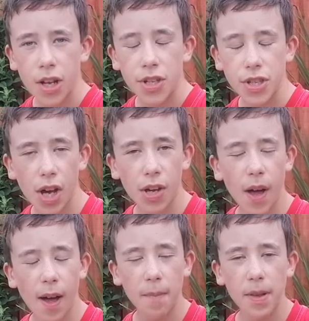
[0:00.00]
So
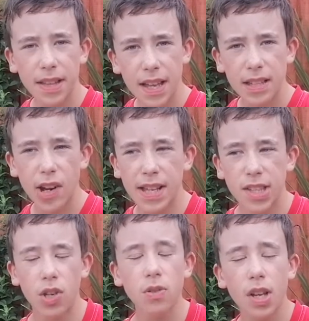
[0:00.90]
there's
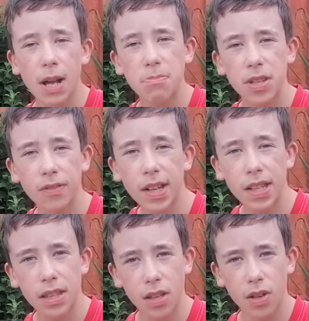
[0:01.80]
two times of
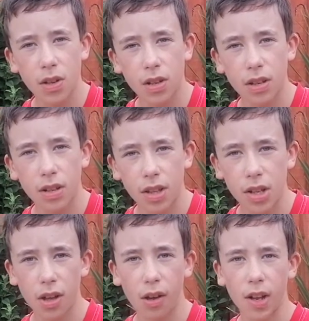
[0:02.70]
year
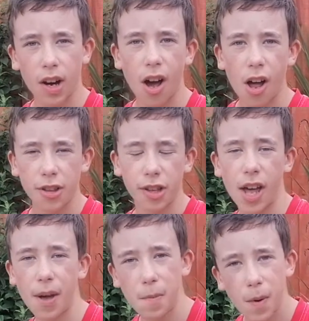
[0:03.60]
that you can
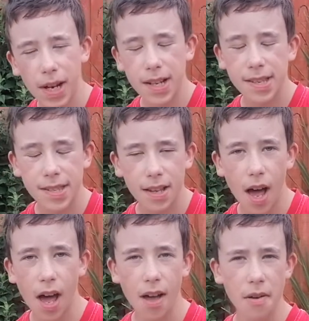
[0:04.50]
harden, and one is
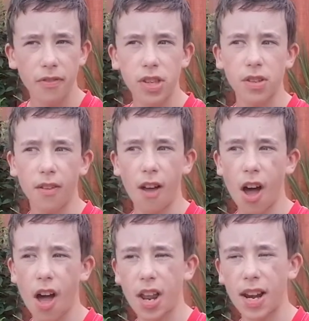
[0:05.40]

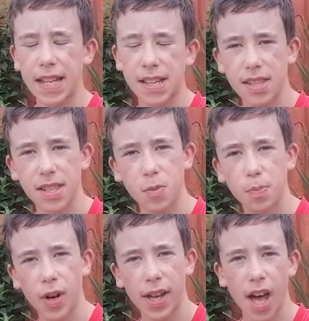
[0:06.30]
late
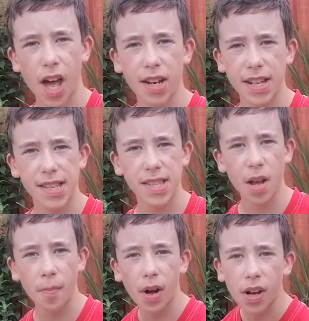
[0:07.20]
spring, early
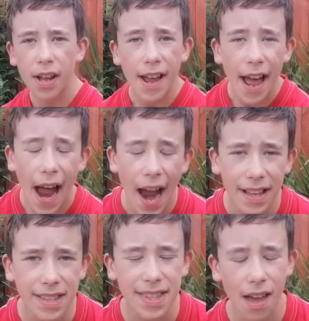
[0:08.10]
summer,
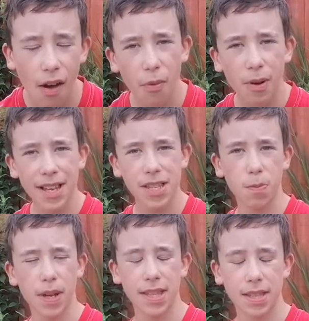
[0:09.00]
and the other one
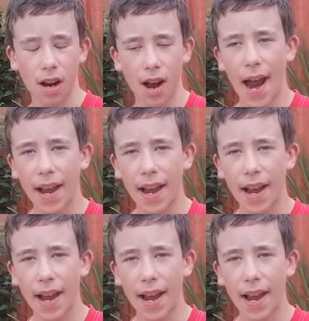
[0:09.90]
is winter.